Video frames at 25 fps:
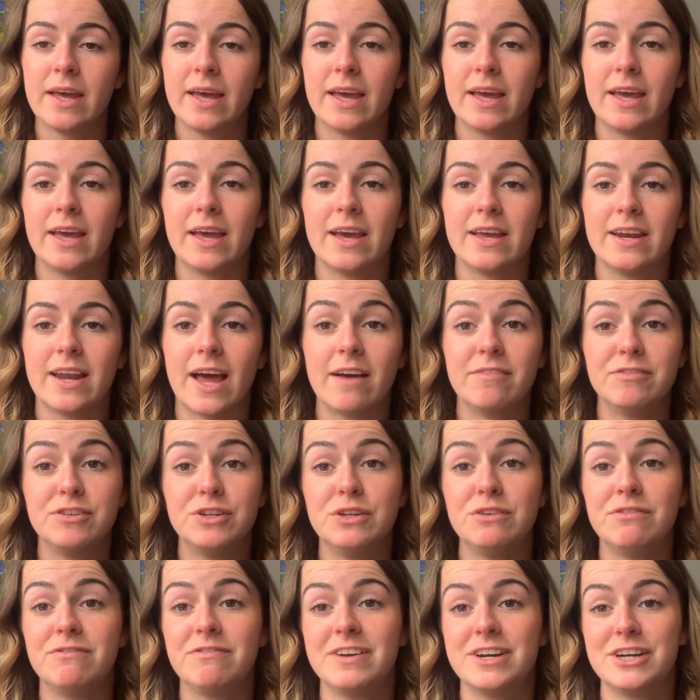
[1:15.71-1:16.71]
And after
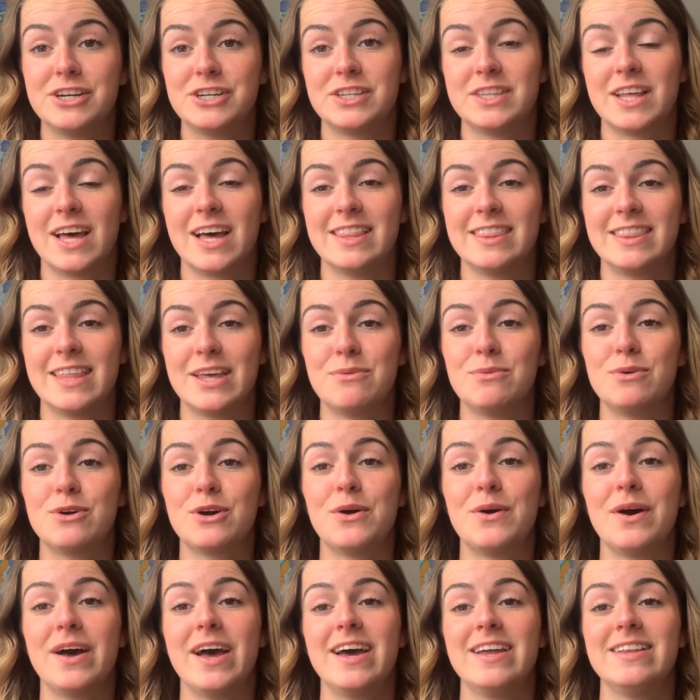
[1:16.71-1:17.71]
you finish that, they will go
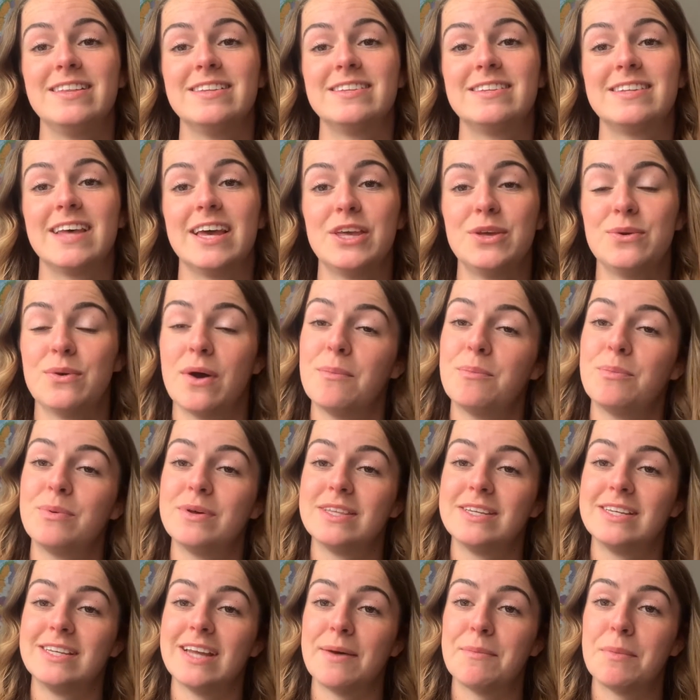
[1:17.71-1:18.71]
ahead and set you up
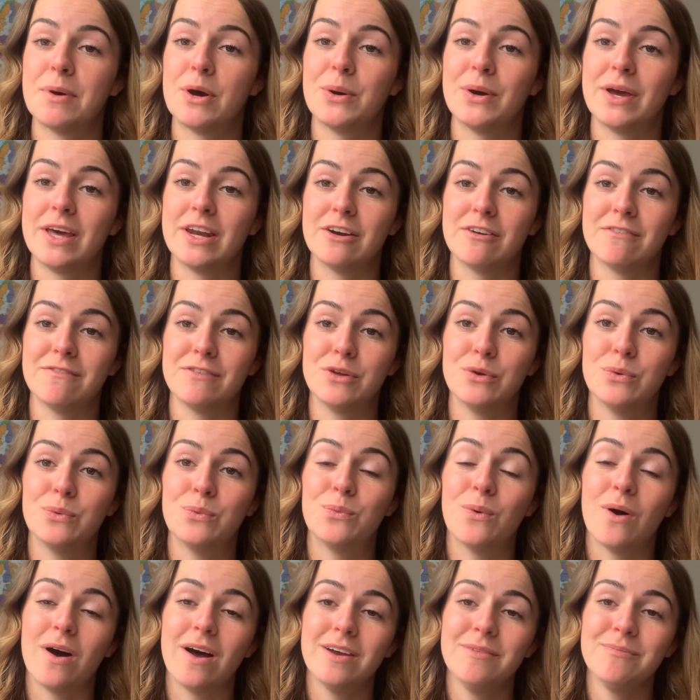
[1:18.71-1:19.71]
with demo interview
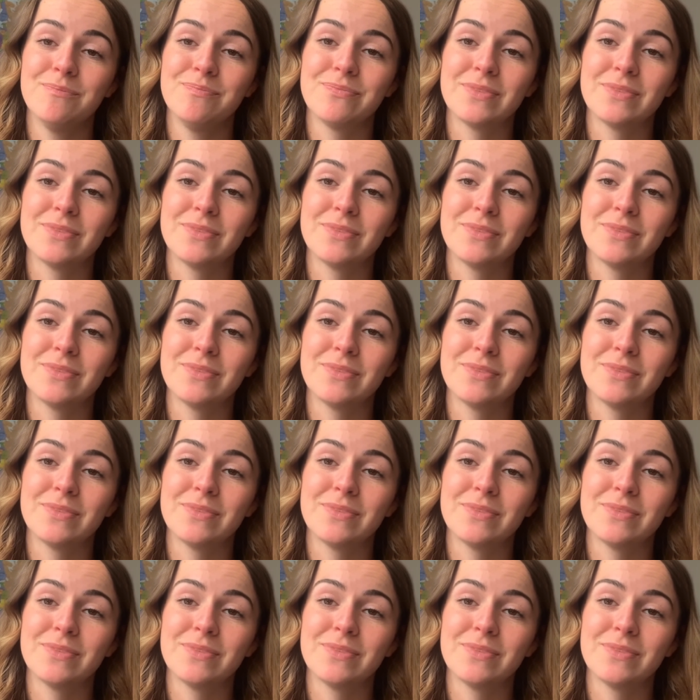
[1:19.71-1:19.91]
1.